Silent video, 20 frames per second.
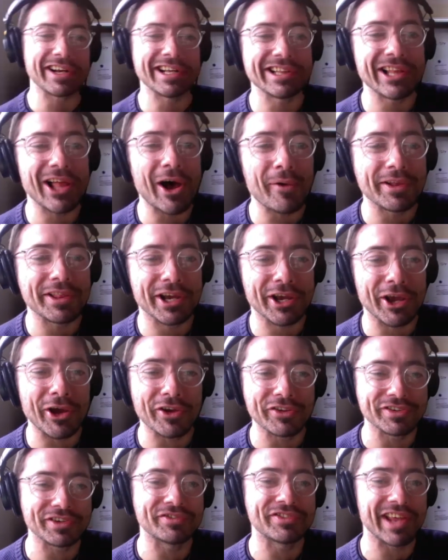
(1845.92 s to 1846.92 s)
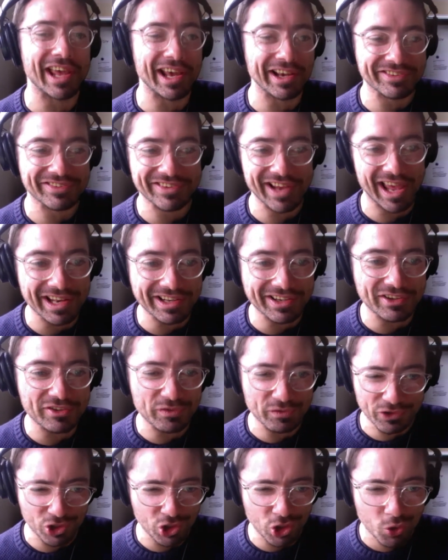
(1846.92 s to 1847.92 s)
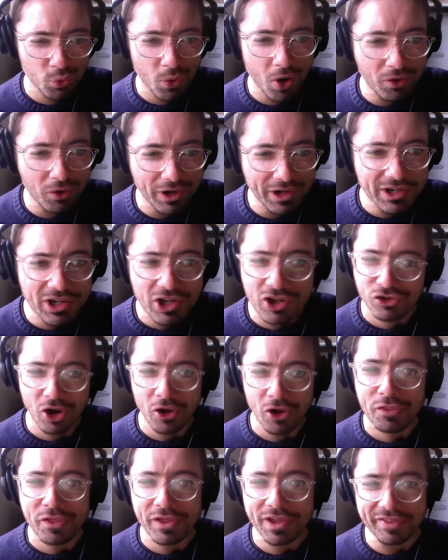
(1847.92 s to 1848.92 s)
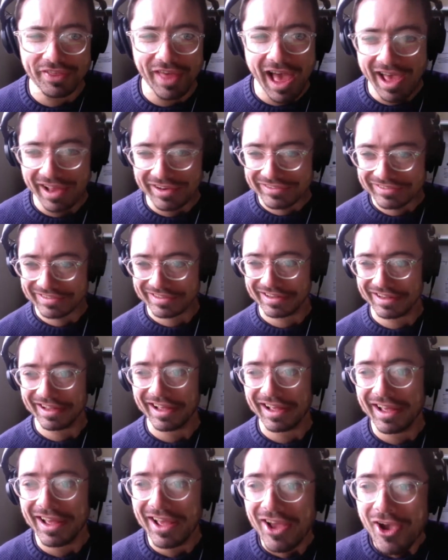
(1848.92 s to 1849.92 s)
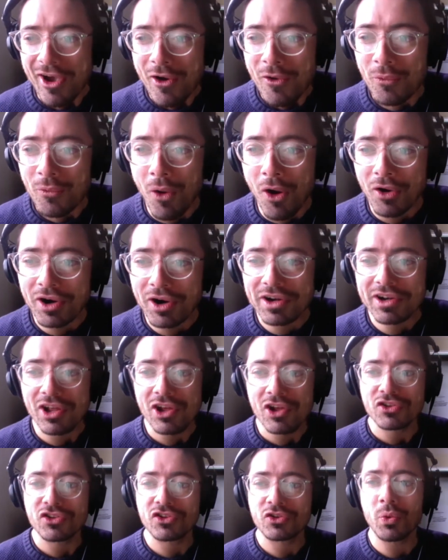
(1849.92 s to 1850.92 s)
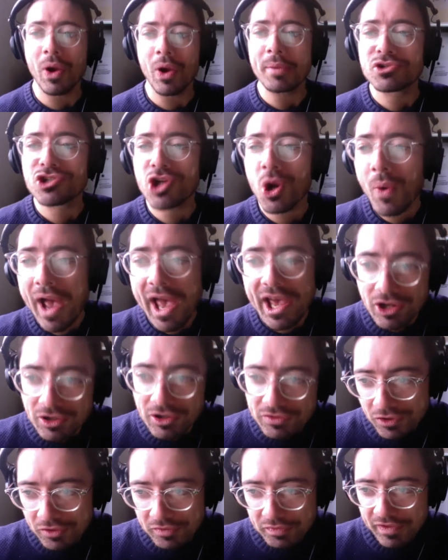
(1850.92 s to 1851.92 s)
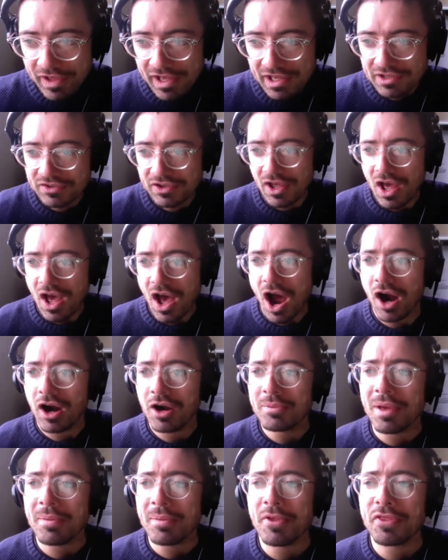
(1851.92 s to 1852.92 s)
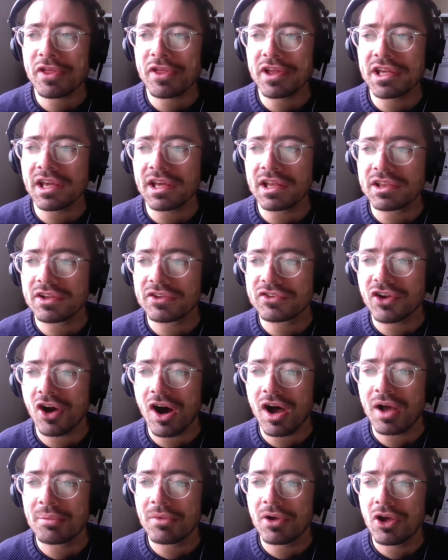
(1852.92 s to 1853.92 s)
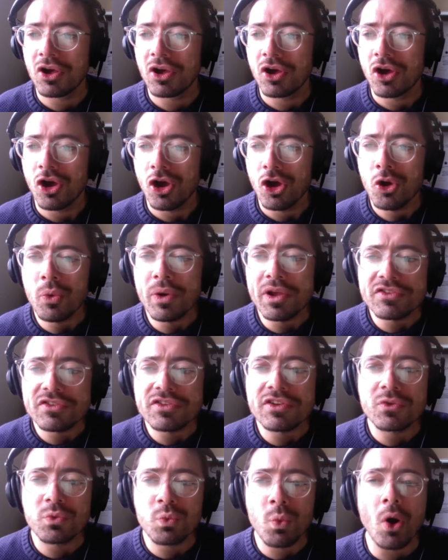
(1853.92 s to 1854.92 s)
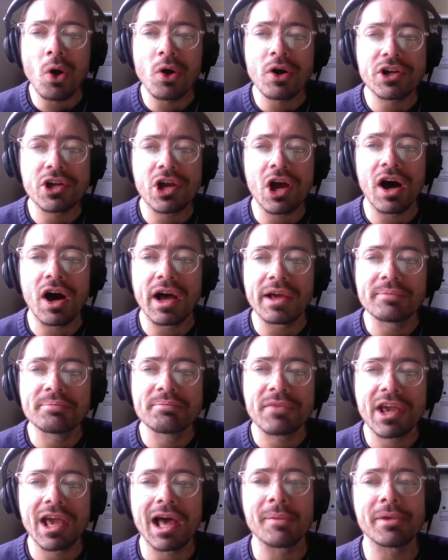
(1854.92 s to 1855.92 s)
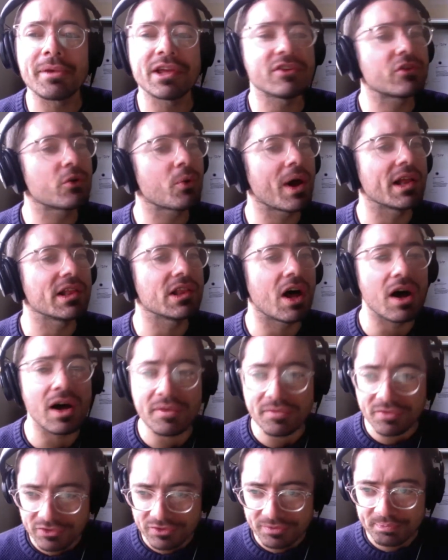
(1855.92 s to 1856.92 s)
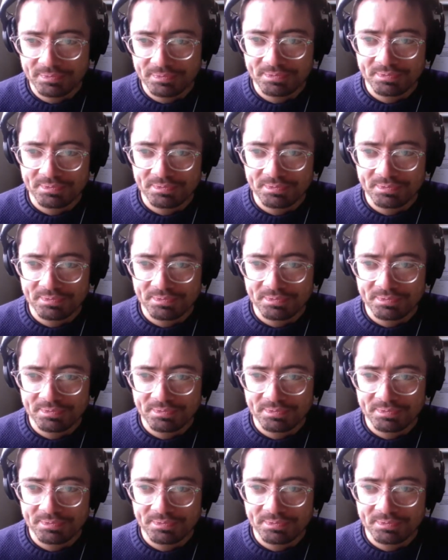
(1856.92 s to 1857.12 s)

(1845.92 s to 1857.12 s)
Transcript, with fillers: to lower the cursive text standards for you, Warren. Don't think that. Warren swept Joanne off her feet. I remember thinking at the time, who is this Warren guy coming into our lives?